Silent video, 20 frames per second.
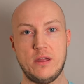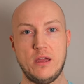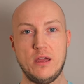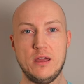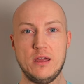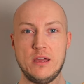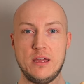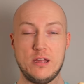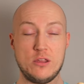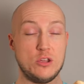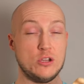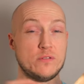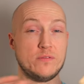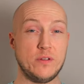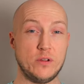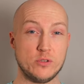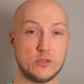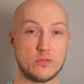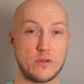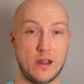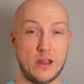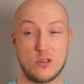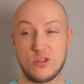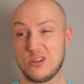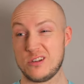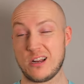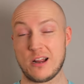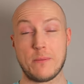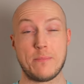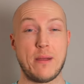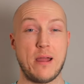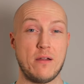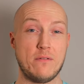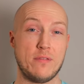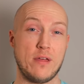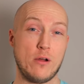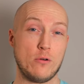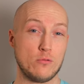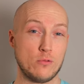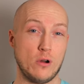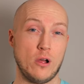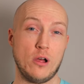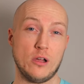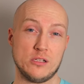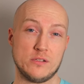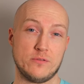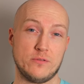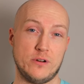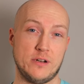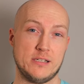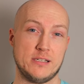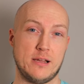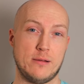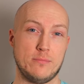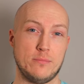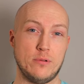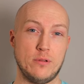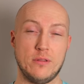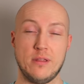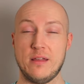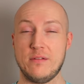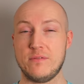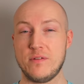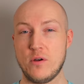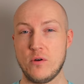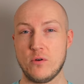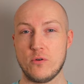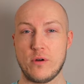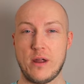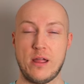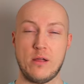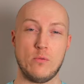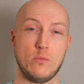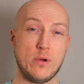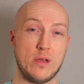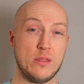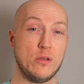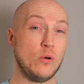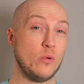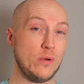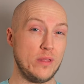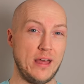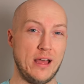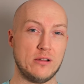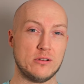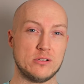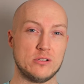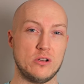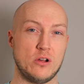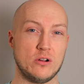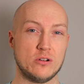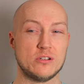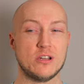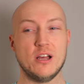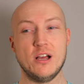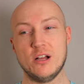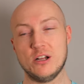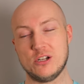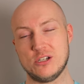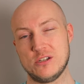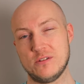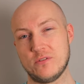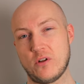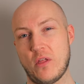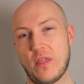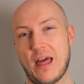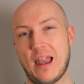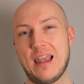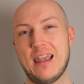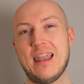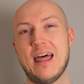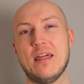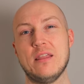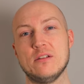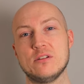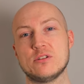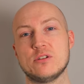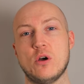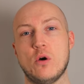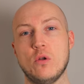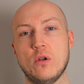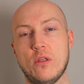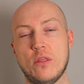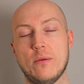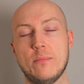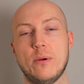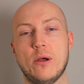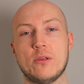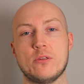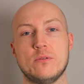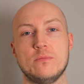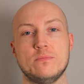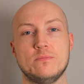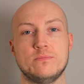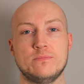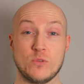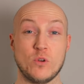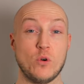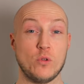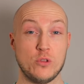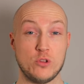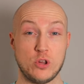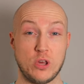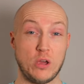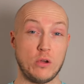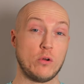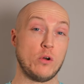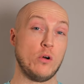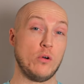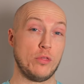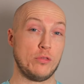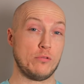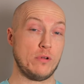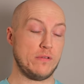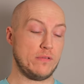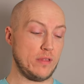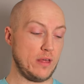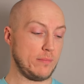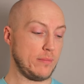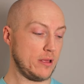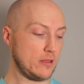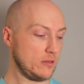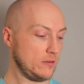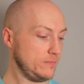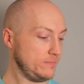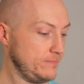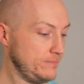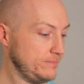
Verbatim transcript: It just feels great, just like a pair of their RAWs, for example. They feel great with or without socks because they've got that leather sole on the bottom, or the Geo Court III for that matter.